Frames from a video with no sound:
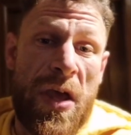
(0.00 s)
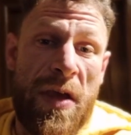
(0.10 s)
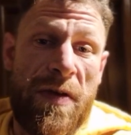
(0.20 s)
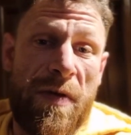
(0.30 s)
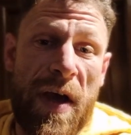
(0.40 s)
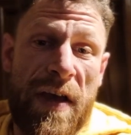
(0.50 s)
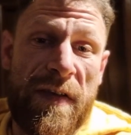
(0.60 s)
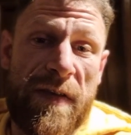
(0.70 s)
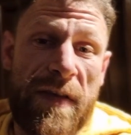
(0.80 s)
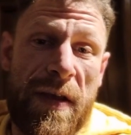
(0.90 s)
uh, you
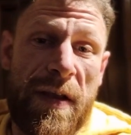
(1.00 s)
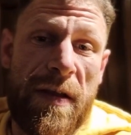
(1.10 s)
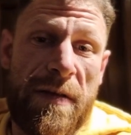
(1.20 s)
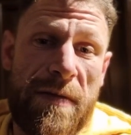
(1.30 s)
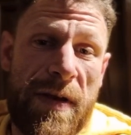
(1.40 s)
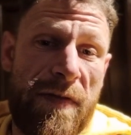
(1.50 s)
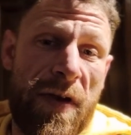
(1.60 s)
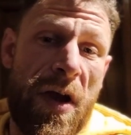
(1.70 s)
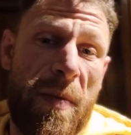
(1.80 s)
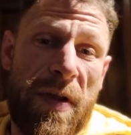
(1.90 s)
guys uh, leave a
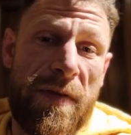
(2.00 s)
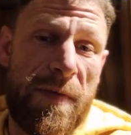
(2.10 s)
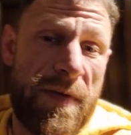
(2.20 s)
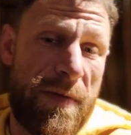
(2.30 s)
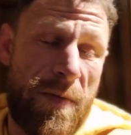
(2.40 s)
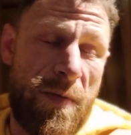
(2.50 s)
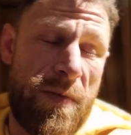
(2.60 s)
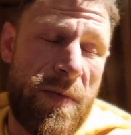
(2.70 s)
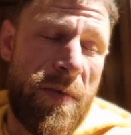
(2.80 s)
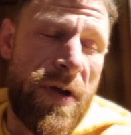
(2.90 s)
comment
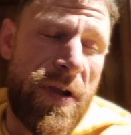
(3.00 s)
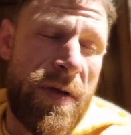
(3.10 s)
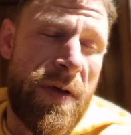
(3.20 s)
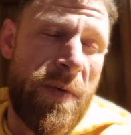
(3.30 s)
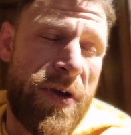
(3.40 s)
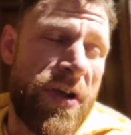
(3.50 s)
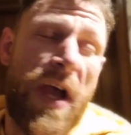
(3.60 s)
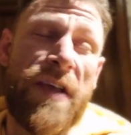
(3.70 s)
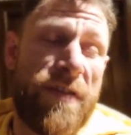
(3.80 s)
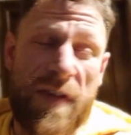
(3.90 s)
where, uh, where you
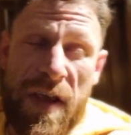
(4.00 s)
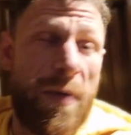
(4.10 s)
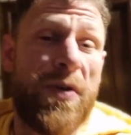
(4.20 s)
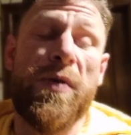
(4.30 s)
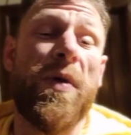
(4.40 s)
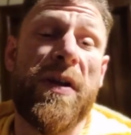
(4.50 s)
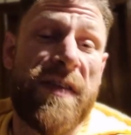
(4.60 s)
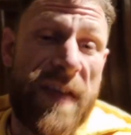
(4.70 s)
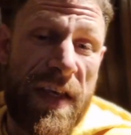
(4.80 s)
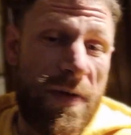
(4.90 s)
guys are saying what you want to
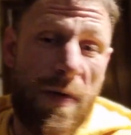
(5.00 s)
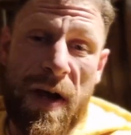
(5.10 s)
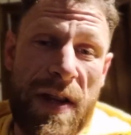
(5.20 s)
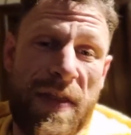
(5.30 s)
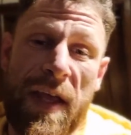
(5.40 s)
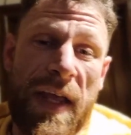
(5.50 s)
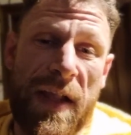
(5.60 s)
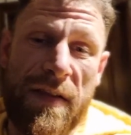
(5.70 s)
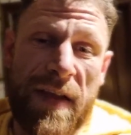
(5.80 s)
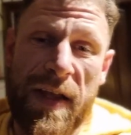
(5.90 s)
see or anything
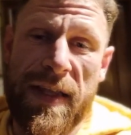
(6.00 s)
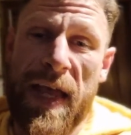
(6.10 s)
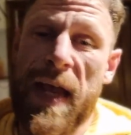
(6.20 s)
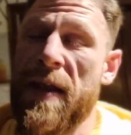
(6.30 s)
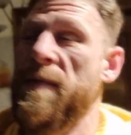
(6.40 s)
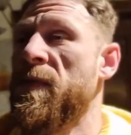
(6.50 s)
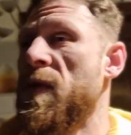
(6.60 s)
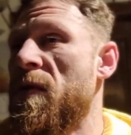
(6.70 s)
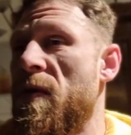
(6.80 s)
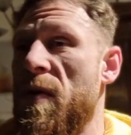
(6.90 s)
else like that.
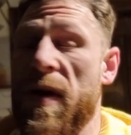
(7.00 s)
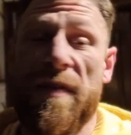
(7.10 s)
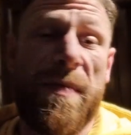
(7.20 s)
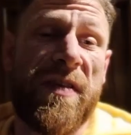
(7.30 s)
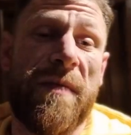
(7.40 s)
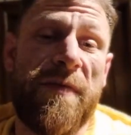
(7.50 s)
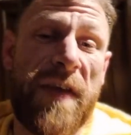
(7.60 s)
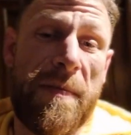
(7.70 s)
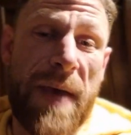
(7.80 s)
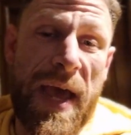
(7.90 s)
Or give me some
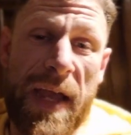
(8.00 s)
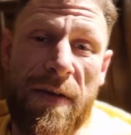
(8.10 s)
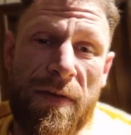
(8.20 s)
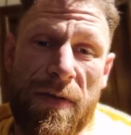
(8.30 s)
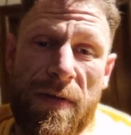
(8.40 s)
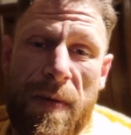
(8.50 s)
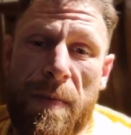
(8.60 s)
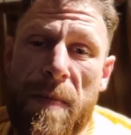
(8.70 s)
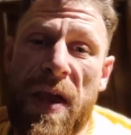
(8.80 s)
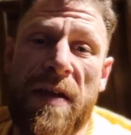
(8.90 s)
feedback on,
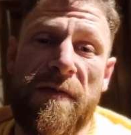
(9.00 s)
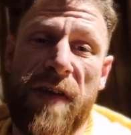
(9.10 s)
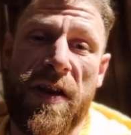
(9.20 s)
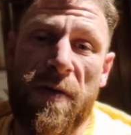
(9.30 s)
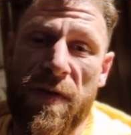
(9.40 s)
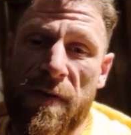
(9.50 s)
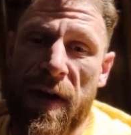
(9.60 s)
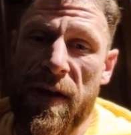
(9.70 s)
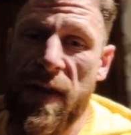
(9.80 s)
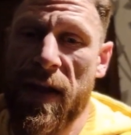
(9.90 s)
on making videos or
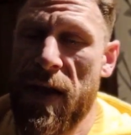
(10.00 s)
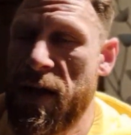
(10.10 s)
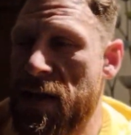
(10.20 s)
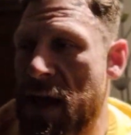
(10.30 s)
anything like